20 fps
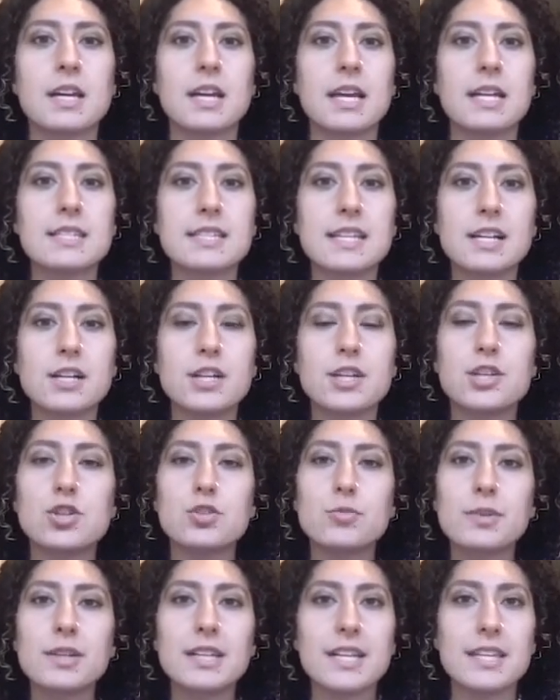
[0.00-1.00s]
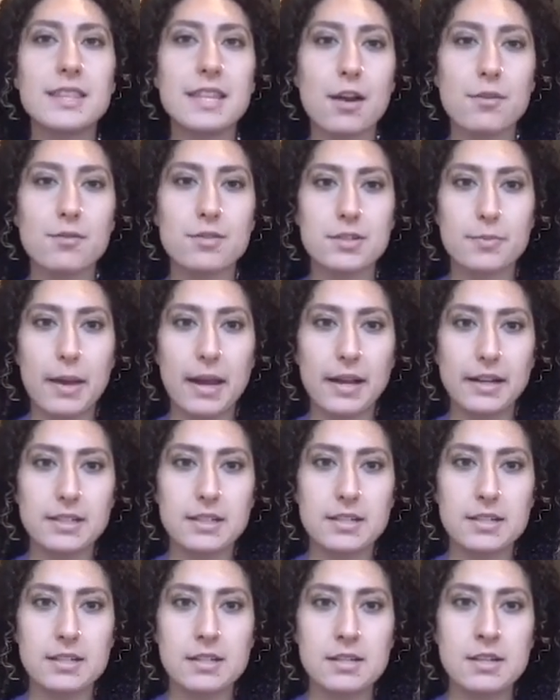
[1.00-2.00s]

It's like a human in that respect.